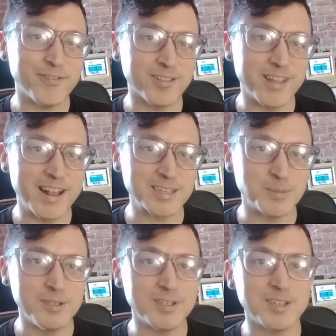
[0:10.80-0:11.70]

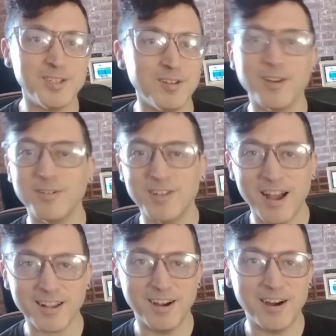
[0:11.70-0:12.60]

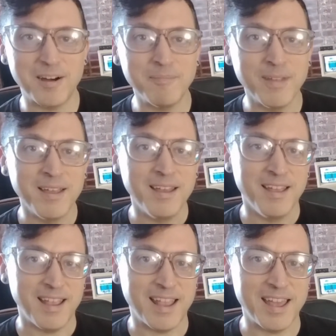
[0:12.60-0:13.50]
LinuxMusicStudio.com,
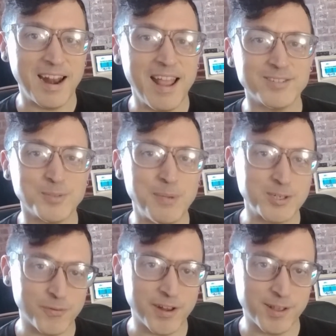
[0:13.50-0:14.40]
and I have a
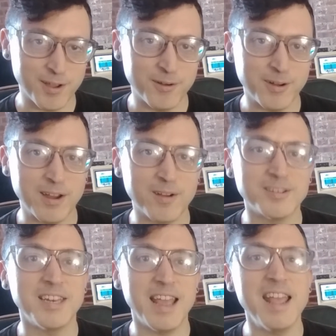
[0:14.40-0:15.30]
special video here
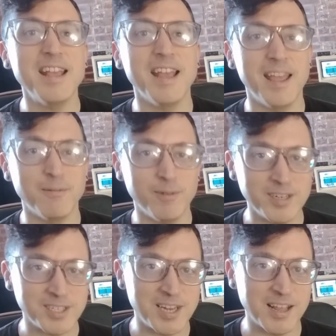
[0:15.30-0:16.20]
today, and
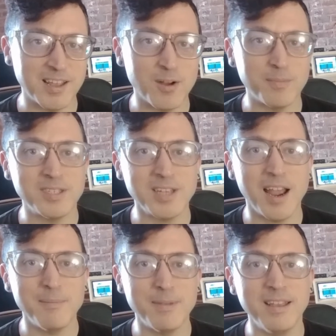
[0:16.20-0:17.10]
what is sitting here
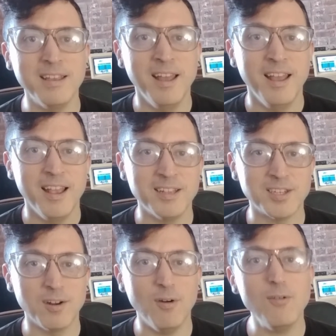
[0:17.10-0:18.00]
beside me is
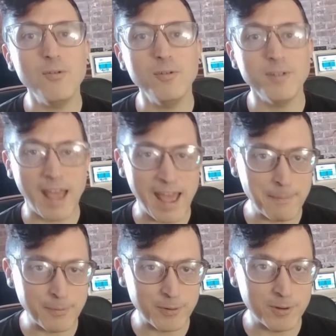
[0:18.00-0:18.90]
an old
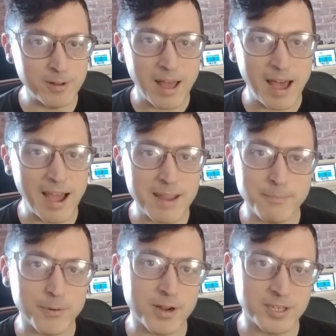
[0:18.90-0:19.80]
Apple
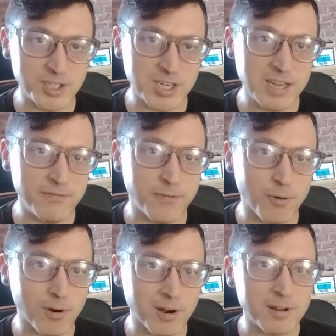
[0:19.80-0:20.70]
iBook
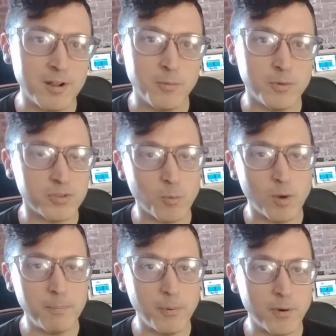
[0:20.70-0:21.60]
G4 with the
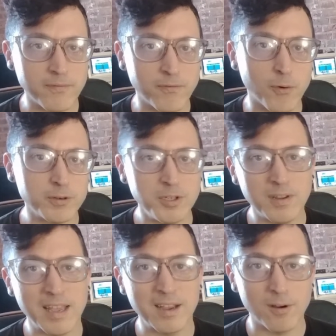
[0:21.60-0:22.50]

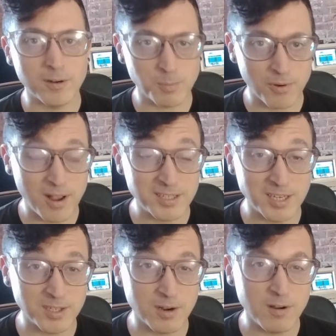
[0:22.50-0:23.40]
1.42 gigahertz
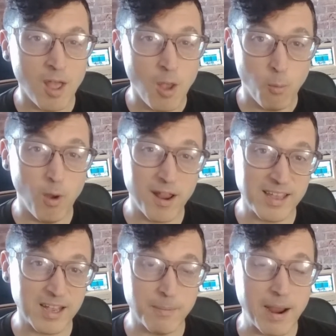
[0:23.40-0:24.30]
processor, 1
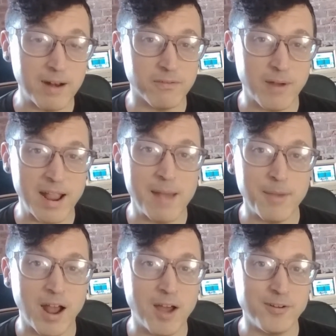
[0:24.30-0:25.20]
gigabyte of RAM,
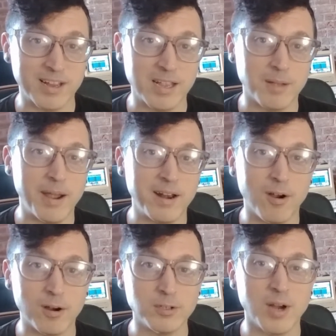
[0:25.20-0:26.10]
and 100 gigabyte
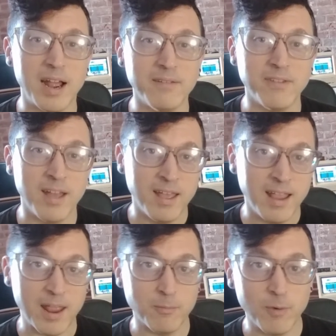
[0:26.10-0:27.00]
hard drive.
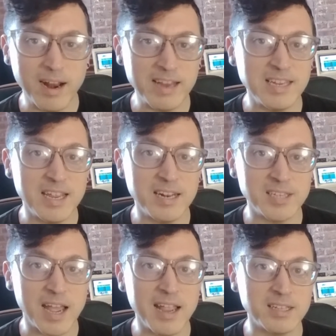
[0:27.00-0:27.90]
And what I did
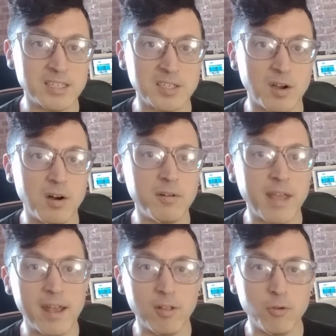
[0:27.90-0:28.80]
is I
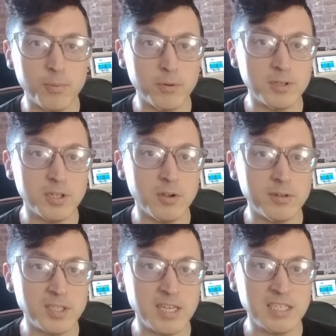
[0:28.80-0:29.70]
installed Lubuntu
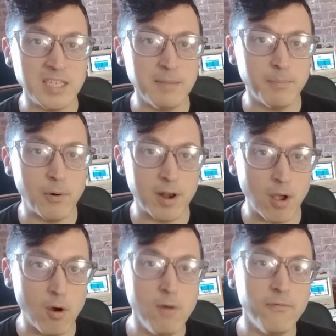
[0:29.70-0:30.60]

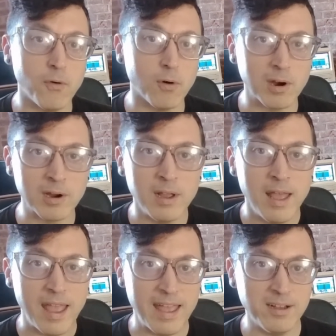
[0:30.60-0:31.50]
16.04
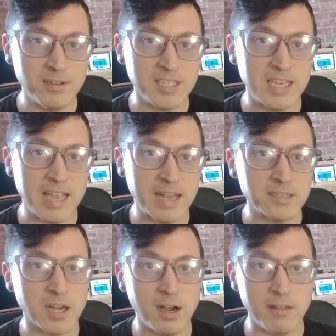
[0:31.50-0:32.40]

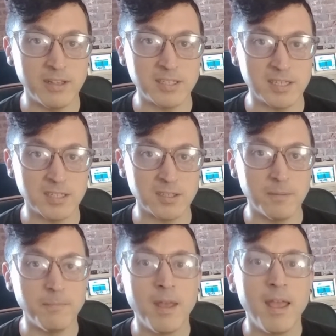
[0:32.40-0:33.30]
LTS on this
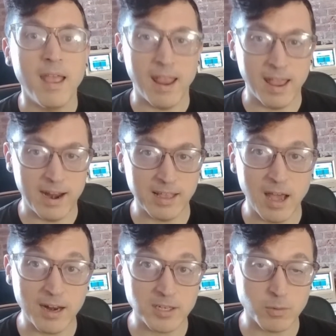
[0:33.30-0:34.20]
system, and I
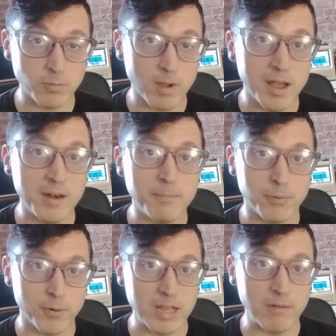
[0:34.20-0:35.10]
got it to run
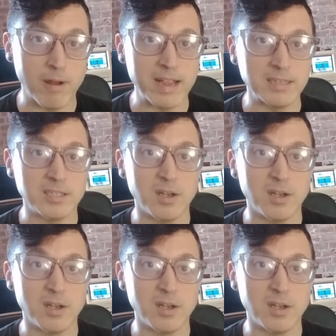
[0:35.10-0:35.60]
pretty great.